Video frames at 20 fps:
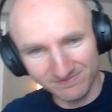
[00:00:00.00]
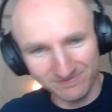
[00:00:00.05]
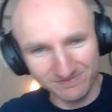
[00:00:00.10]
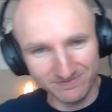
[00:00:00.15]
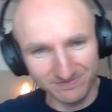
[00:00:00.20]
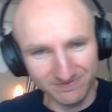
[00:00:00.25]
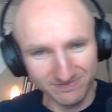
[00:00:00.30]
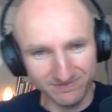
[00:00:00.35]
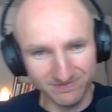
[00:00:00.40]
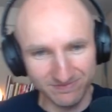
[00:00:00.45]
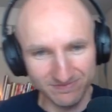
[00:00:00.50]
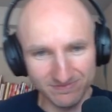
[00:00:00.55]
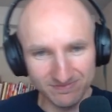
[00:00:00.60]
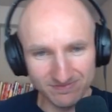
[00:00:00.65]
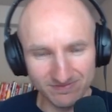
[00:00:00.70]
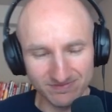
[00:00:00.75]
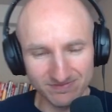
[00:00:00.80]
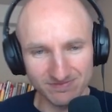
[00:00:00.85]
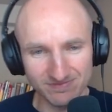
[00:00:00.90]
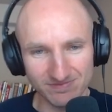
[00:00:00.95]

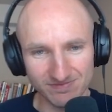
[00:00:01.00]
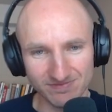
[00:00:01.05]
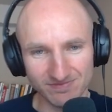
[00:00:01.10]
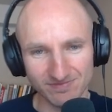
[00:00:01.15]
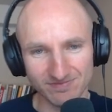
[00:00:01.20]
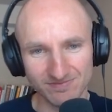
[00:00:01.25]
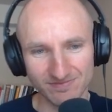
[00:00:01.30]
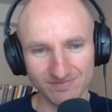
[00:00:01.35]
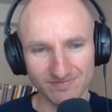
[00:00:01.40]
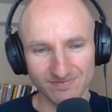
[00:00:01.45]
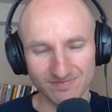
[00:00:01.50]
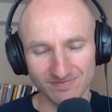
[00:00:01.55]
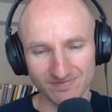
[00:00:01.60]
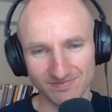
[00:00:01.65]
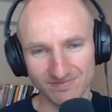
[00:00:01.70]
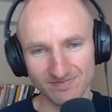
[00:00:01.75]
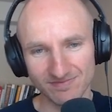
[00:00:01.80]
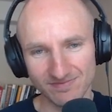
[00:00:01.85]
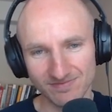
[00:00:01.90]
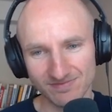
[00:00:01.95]

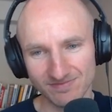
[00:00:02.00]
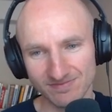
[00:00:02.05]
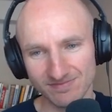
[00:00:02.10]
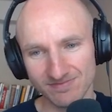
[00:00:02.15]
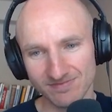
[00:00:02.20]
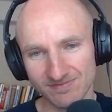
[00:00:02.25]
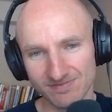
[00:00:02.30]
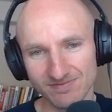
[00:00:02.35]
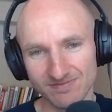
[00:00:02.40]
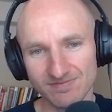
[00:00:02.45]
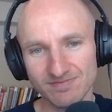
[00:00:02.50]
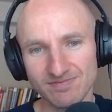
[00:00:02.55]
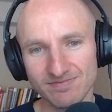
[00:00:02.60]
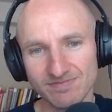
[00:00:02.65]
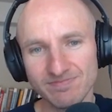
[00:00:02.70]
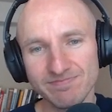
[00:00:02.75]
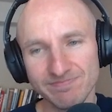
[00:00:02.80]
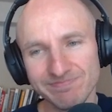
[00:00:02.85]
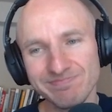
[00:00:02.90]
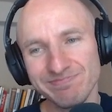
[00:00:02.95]

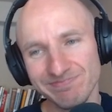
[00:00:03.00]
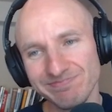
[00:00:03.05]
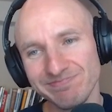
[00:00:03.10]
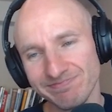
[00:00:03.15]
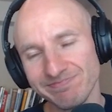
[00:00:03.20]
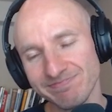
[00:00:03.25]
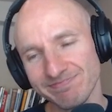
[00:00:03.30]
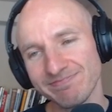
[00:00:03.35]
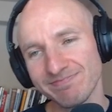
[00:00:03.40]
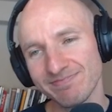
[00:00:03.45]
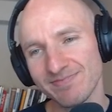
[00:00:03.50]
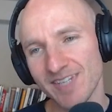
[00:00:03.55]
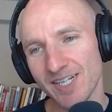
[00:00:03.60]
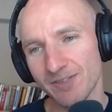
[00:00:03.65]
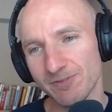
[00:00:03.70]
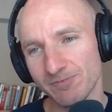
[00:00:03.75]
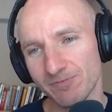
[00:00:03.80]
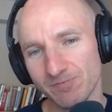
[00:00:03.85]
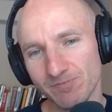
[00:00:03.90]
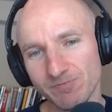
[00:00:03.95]

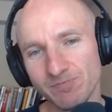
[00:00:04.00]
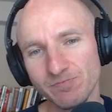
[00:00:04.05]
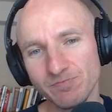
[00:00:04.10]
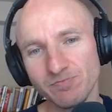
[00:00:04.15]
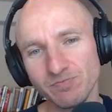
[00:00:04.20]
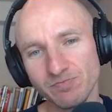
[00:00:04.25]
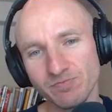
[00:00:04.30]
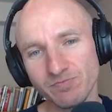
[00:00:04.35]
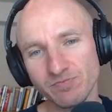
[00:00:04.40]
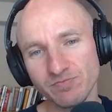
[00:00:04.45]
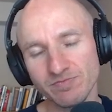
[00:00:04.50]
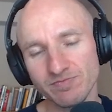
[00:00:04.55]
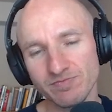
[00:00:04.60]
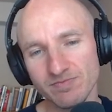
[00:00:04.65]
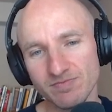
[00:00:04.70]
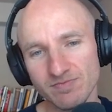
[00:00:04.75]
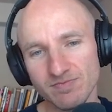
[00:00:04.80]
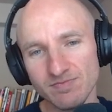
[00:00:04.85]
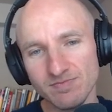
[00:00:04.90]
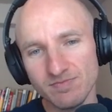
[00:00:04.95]

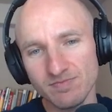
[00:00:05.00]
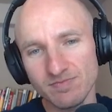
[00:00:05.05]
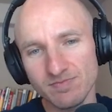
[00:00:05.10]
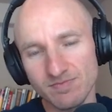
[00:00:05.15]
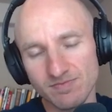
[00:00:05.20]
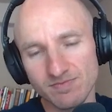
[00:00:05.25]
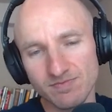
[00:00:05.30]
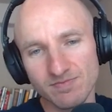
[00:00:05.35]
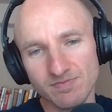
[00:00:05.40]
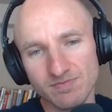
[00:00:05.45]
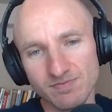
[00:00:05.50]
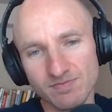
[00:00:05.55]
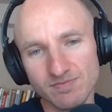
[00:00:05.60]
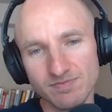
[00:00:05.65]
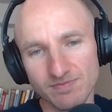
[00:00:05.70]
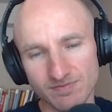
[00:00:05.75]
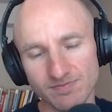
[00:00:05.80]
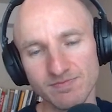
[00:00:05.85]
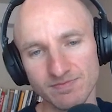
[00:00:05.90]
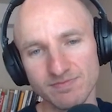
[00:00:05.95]

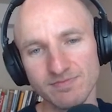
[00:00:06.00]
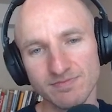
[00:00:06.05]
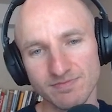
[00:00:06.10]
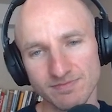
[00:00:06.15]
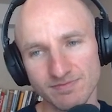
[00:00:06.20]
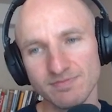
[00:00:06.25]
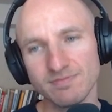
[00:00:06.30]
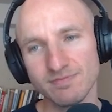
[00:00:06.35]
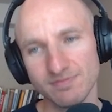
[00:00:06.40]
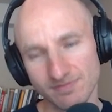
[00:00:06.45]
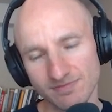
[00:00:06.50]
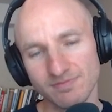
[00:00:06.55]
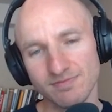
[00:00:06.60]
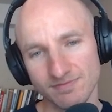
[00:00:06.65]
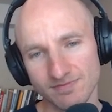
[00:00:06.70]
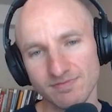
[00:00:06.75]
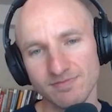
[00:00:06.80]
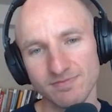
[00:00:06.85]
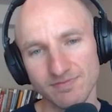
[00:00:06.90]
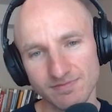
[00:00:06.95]

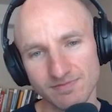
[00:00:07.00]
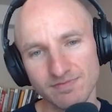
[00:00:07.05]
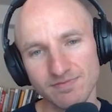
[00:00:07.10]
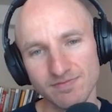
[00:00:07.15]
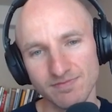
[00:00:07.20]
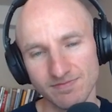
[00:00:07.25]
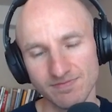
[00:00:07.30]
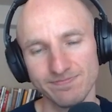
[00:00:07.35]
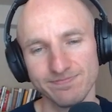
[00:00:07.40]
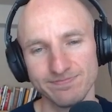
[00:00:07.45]
(silent)